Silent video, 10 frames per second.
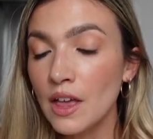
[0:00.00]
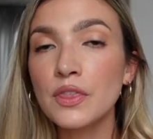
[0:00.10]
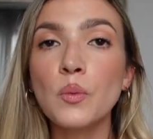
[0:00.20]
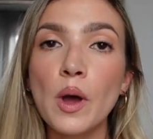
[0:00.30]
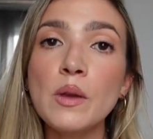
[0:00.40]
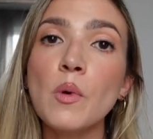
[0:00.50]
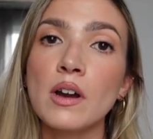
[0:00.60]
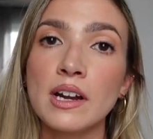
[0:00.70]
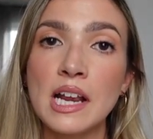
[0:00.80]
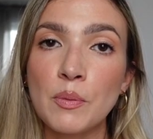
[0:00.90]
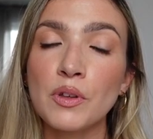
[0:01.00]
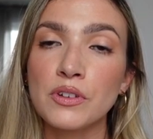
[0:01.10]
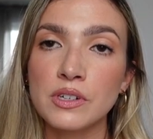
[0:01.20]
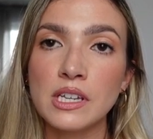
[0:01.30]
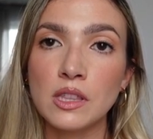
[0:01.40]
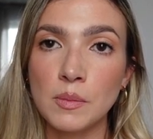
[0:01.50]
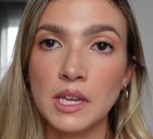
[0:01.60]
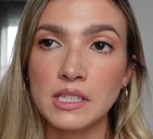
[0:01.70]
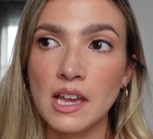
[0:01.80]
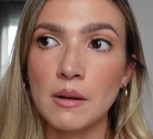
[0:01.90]
the white one on April 13th
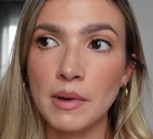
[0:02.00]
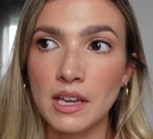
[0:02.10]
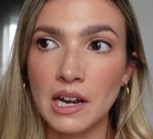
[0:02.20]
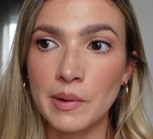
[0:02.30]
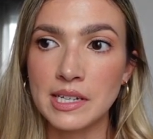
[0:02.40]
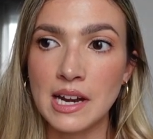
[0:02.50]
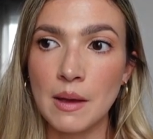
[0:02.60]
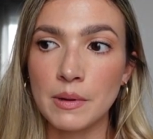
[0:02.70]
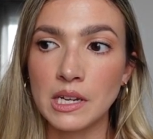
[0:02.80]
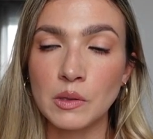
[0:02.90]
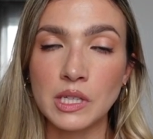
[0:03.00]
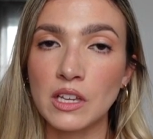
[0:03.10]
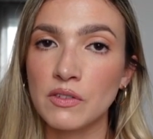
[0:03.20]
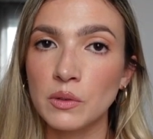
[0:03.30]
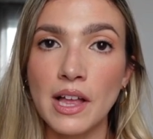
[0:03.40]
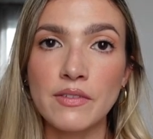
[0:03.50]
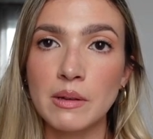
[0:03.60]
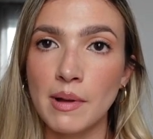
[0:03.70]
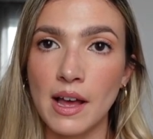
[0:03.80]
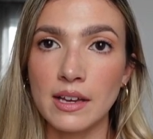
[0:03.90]
because again, Mike and I went to Napa and he was like, if you love
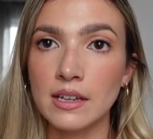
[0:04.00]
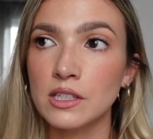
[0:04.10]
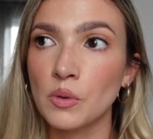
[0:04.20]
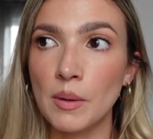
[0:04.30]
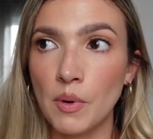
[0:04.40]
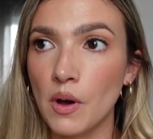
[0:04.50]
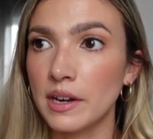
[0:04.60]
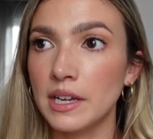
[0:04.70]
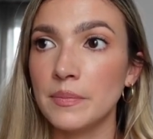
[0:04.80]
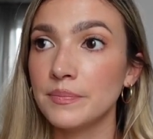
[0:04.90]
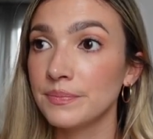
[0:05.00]
it, buy it. So I bought it